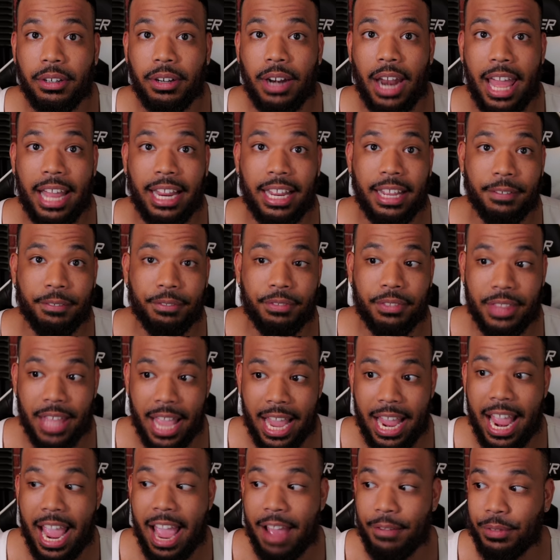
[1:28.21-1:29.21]
Like, if
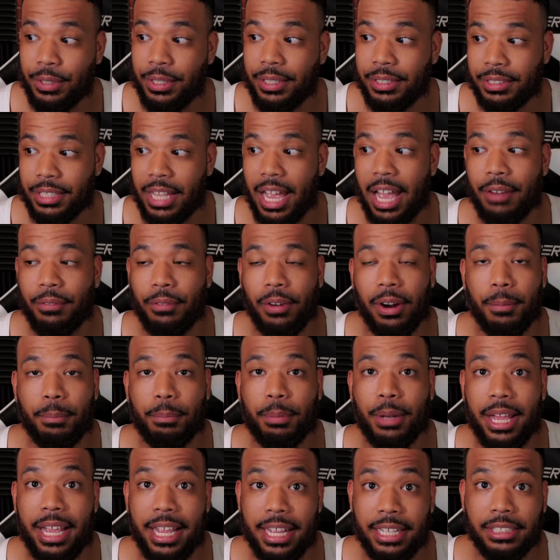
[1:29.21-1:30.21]
they have a design
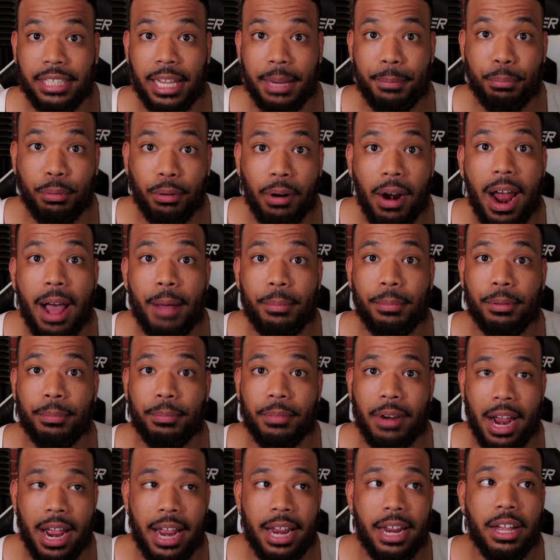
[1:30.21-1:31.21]
run play, it's a
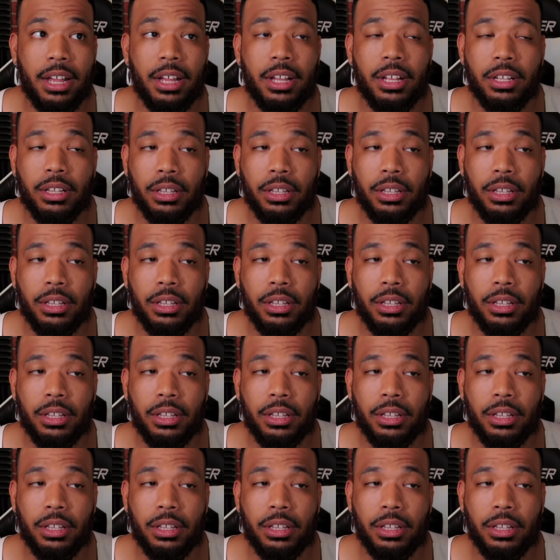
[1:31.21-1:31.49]
problem, right?